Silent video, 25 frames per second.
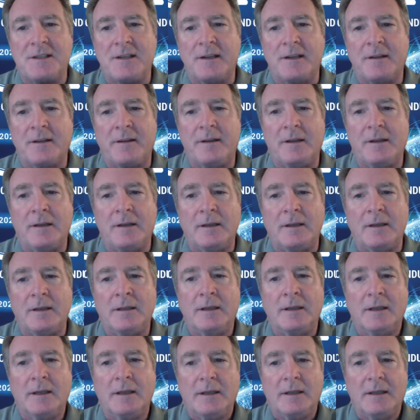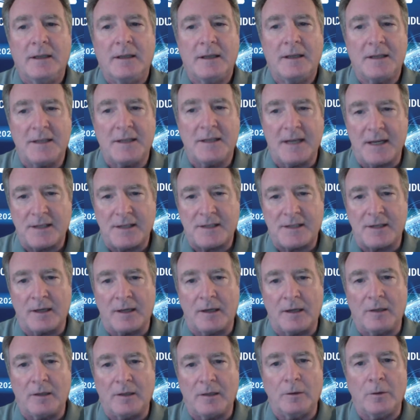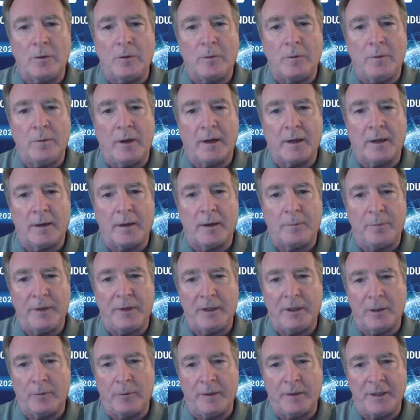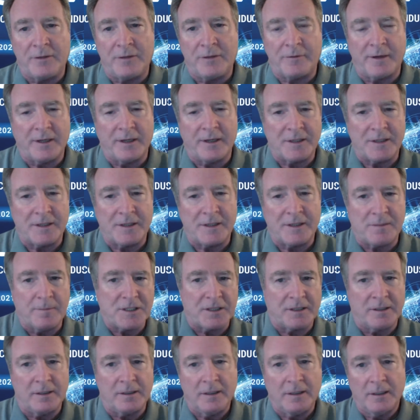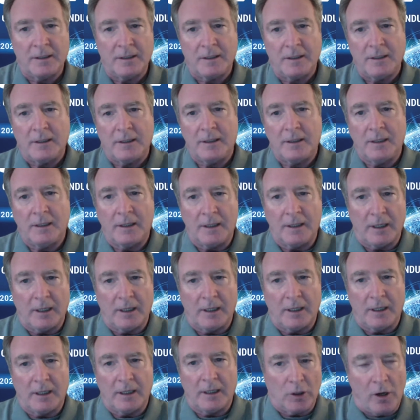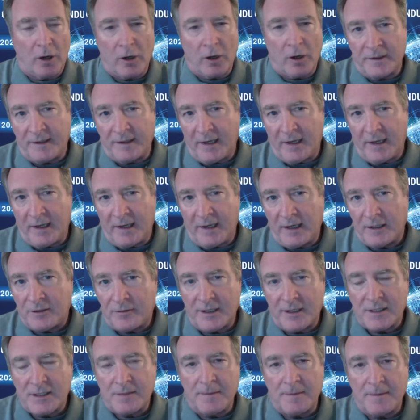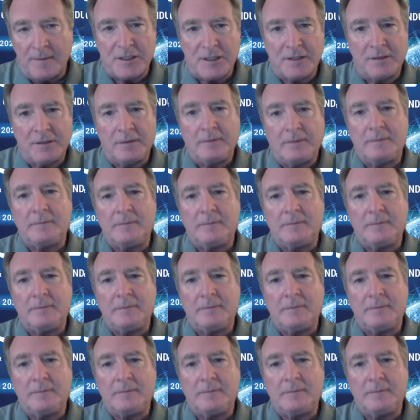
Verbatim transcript: Did the tests include uh, PoE transmission along with data transmission?